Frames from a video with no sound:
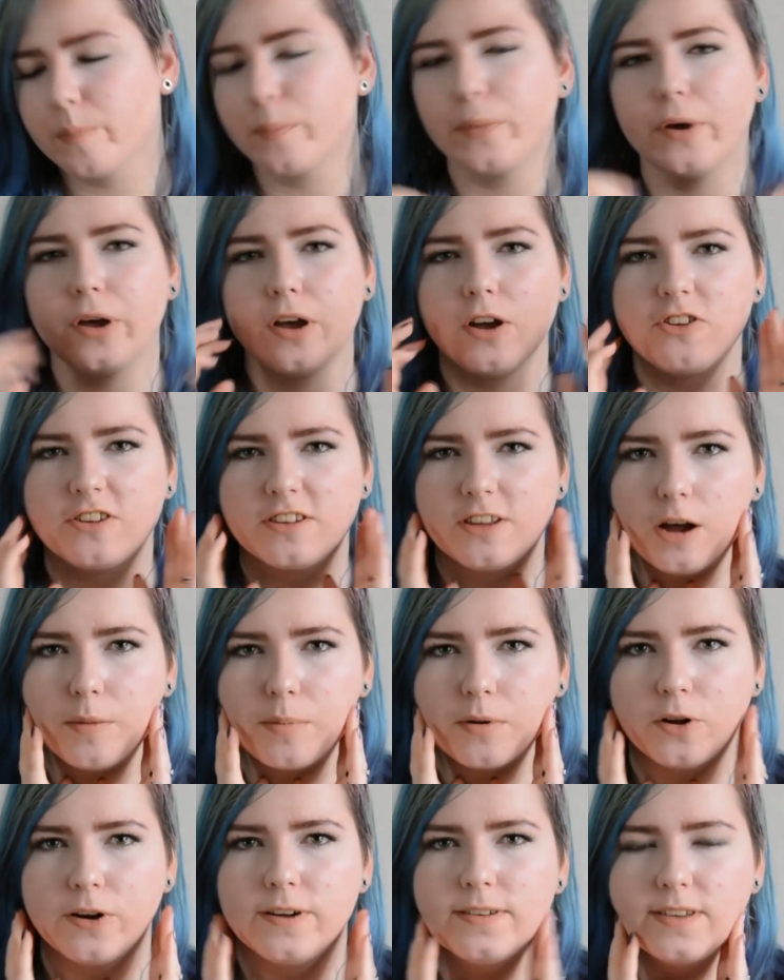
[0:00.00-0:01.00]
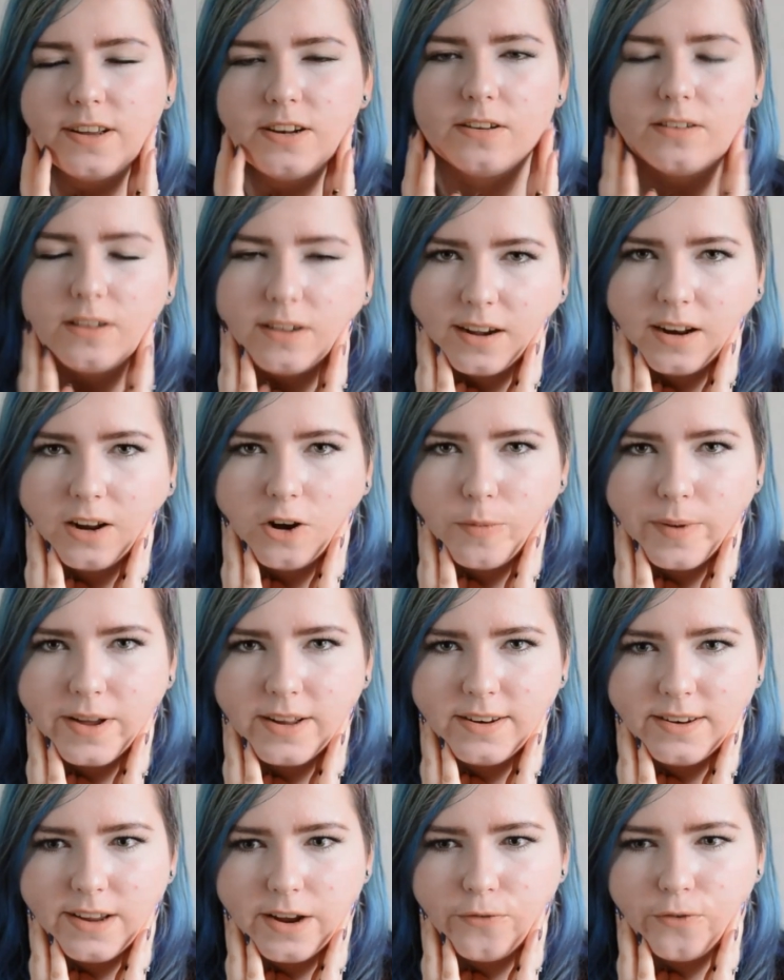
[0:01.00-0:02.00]
but just up close it does look a little
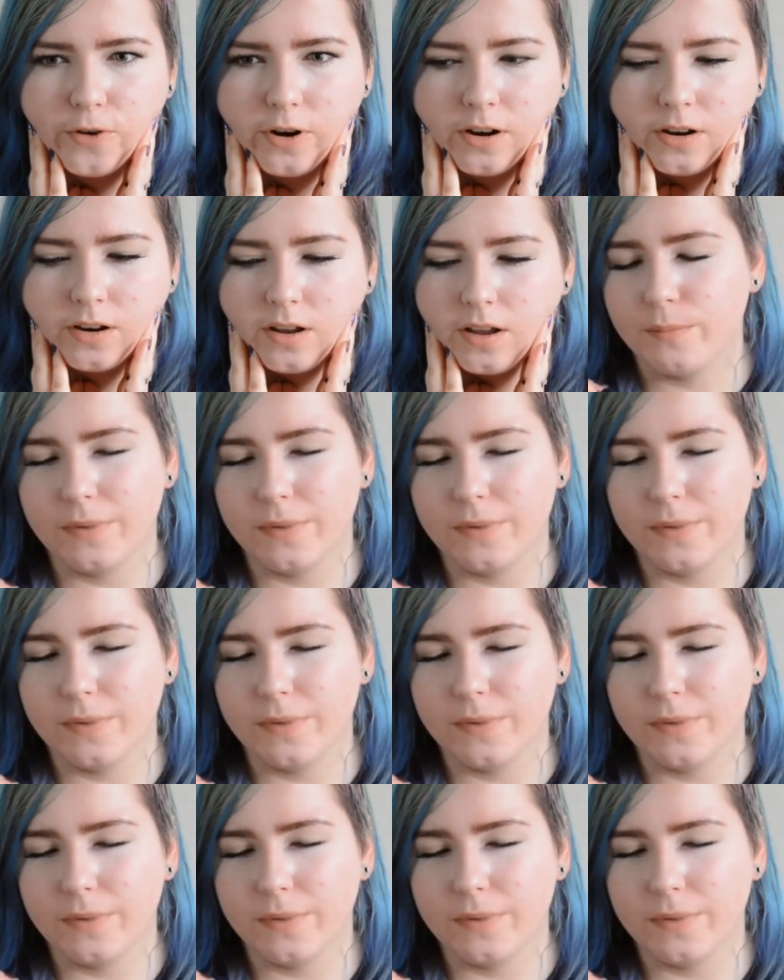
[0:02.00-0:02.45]
bit different.